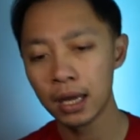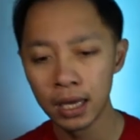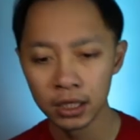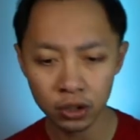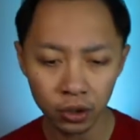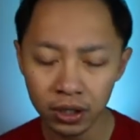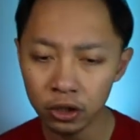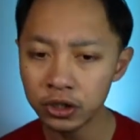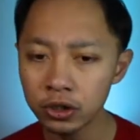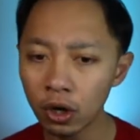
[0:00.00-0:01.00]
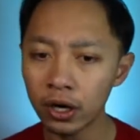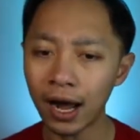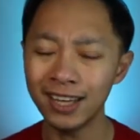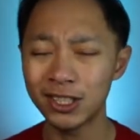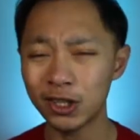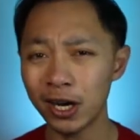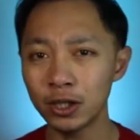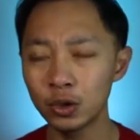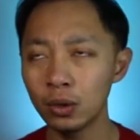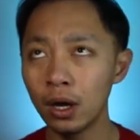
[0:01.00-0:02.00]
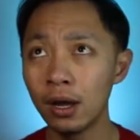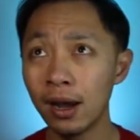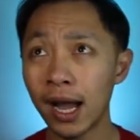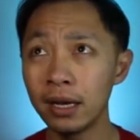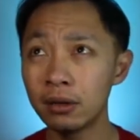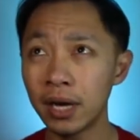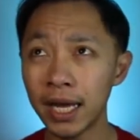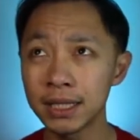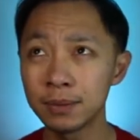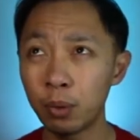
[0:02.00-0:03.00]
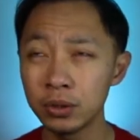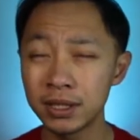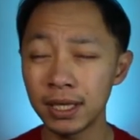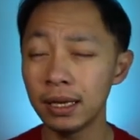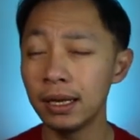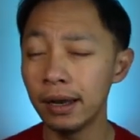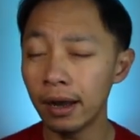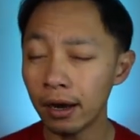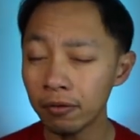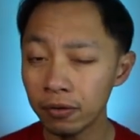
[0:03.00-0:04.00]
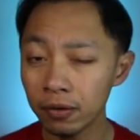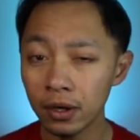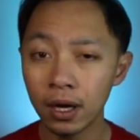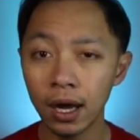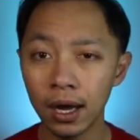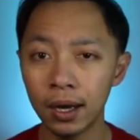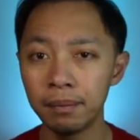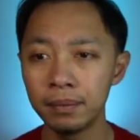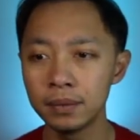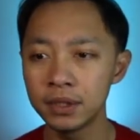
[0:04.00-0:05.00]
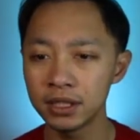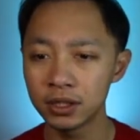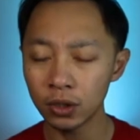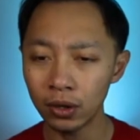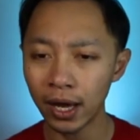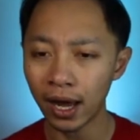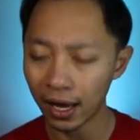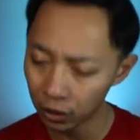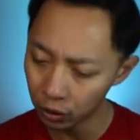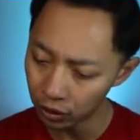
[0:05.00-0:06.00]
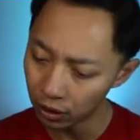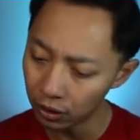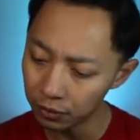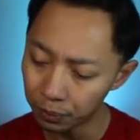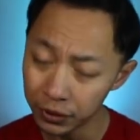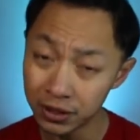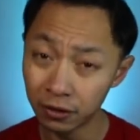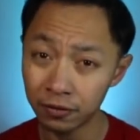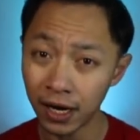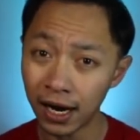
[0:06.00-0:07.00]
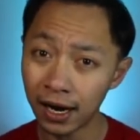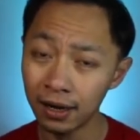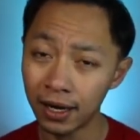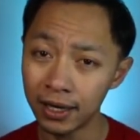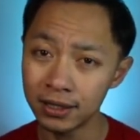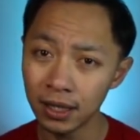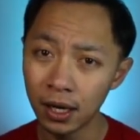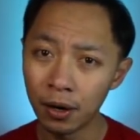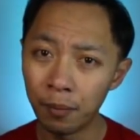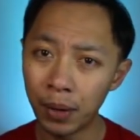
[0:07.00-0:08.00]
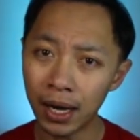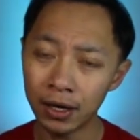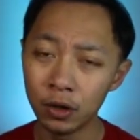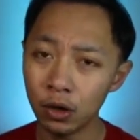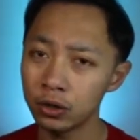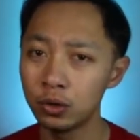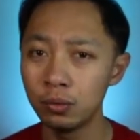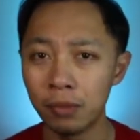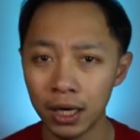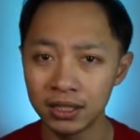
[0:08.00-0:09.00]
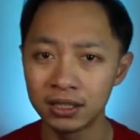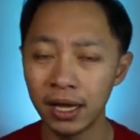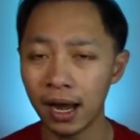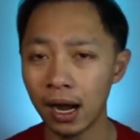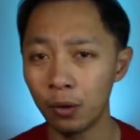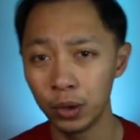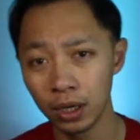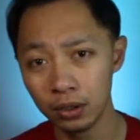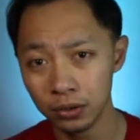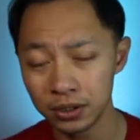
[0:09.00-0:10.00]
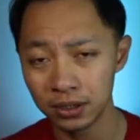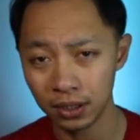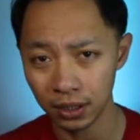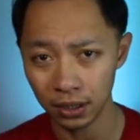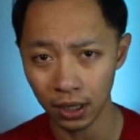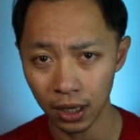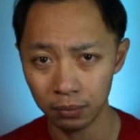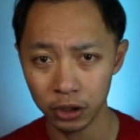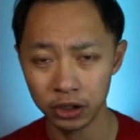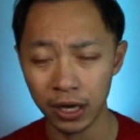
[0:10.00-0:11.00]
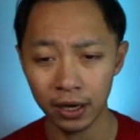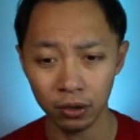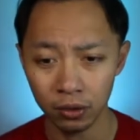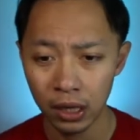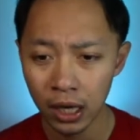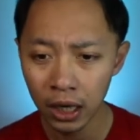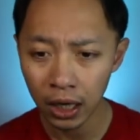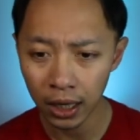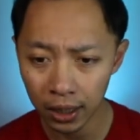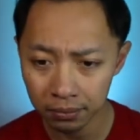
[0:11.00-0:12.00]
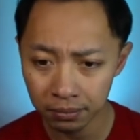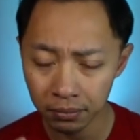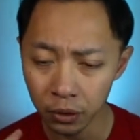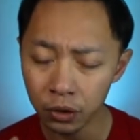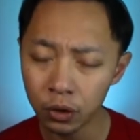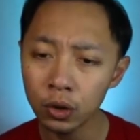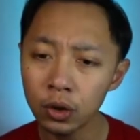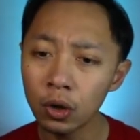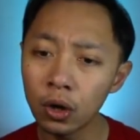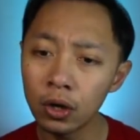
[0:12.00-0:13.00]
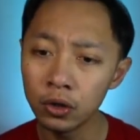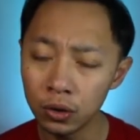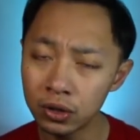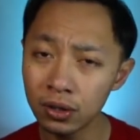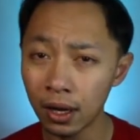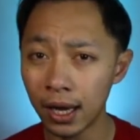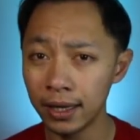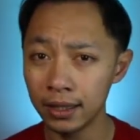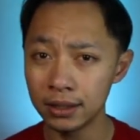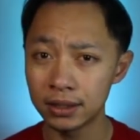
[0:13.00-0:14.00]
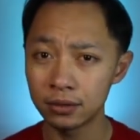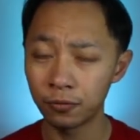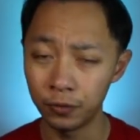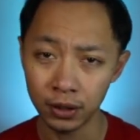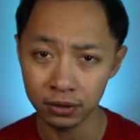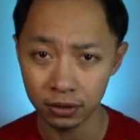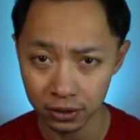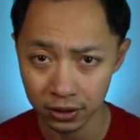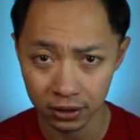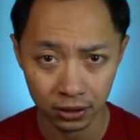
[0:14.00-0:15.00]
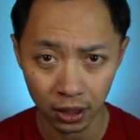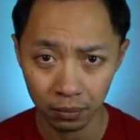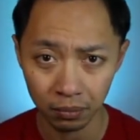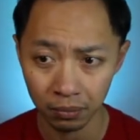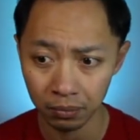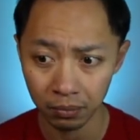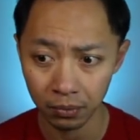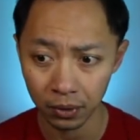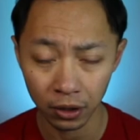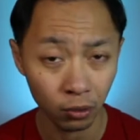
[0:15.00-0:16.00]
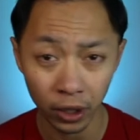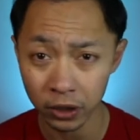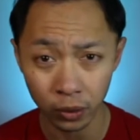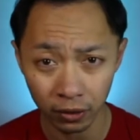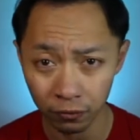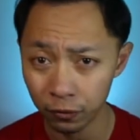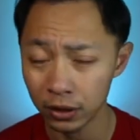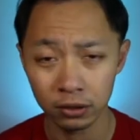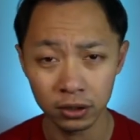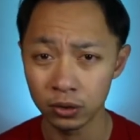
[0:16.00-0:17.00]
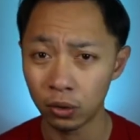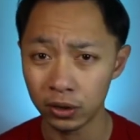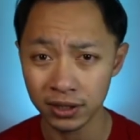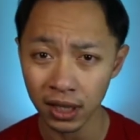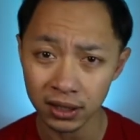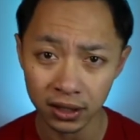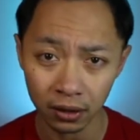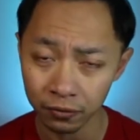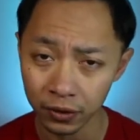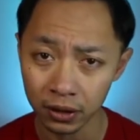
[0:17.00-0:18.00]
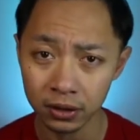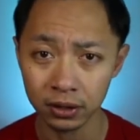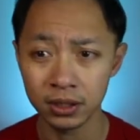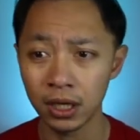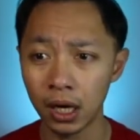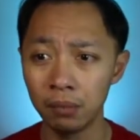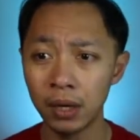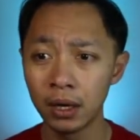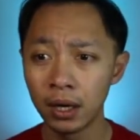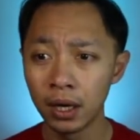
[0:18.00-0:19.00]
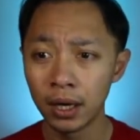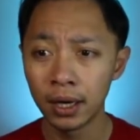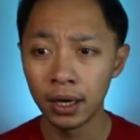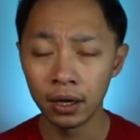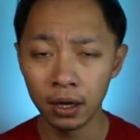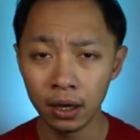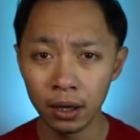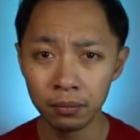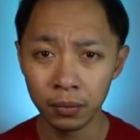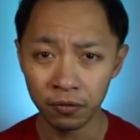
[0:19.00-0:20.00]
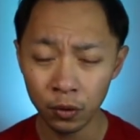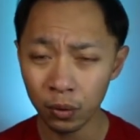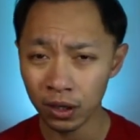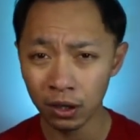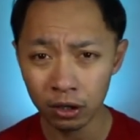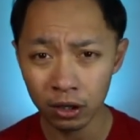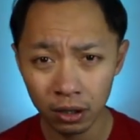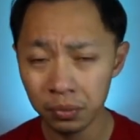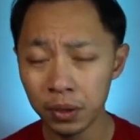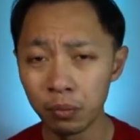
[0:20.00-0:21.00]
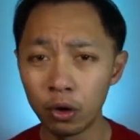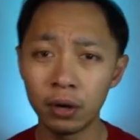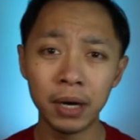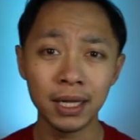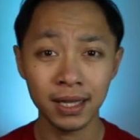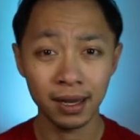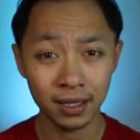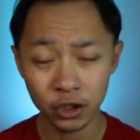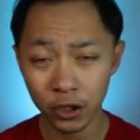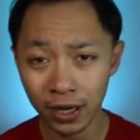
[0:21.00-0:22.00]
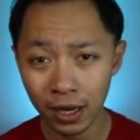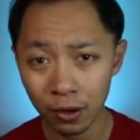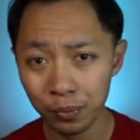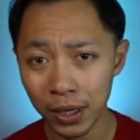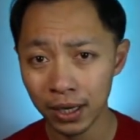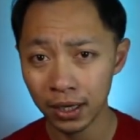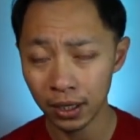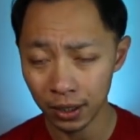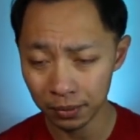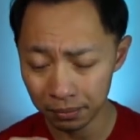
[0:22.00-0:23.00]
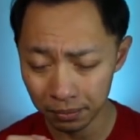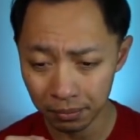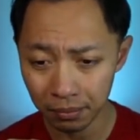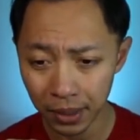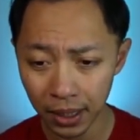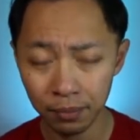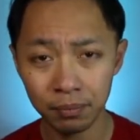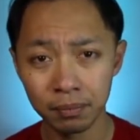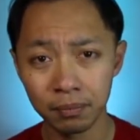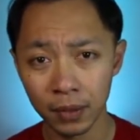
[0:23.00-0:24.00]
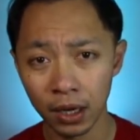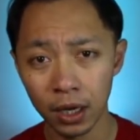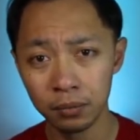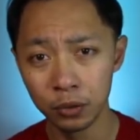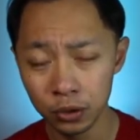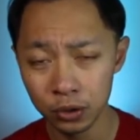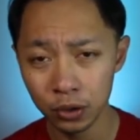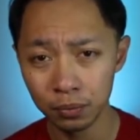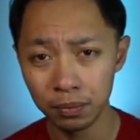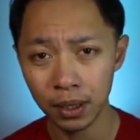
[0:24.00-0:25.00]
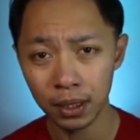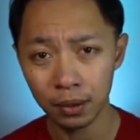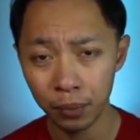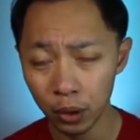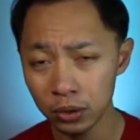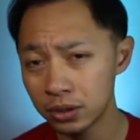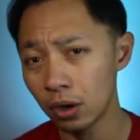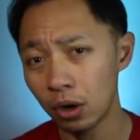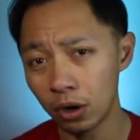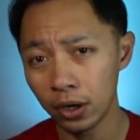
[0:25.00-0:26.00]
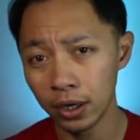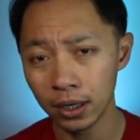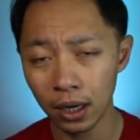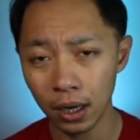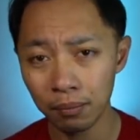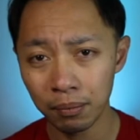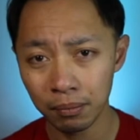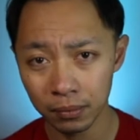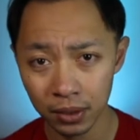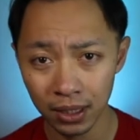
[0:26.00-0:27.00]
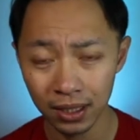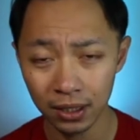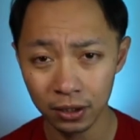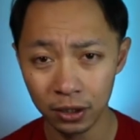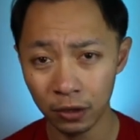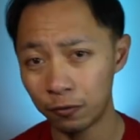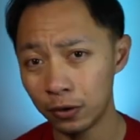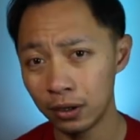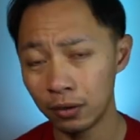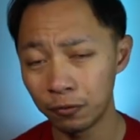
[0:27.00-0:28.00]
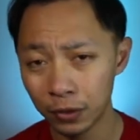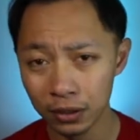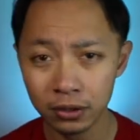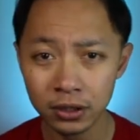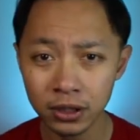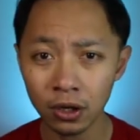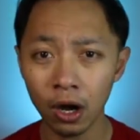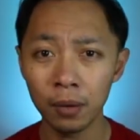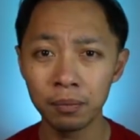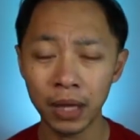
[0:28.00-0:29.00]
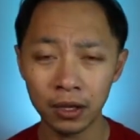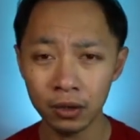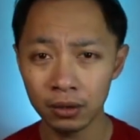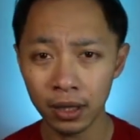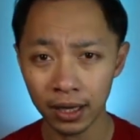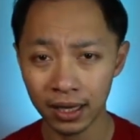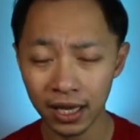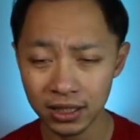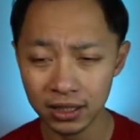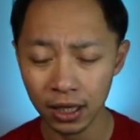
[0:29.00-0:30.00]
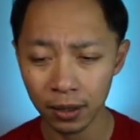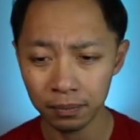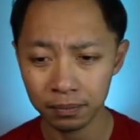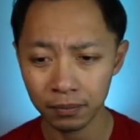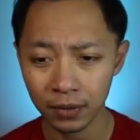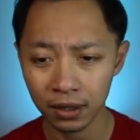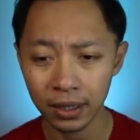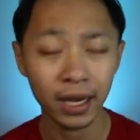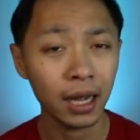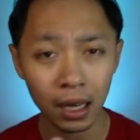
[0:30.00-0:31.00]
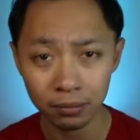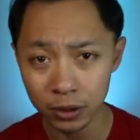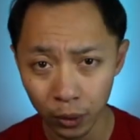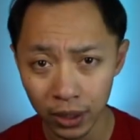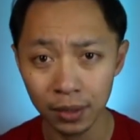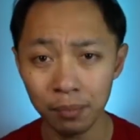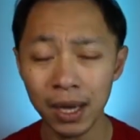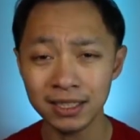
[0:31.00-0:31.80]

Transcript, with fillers: So in this shot, I tried to underexpose enough um, so that I could preserve the highlights, but not too much that I will lose the, um, the shadow. Um, you could utilize filters, um, graduated filters or sunset filters. Um, um, if you want to learn a little bit more about that, check out my um, my um, YouTube post on um, the different filters um, that you that case um, that comes with the master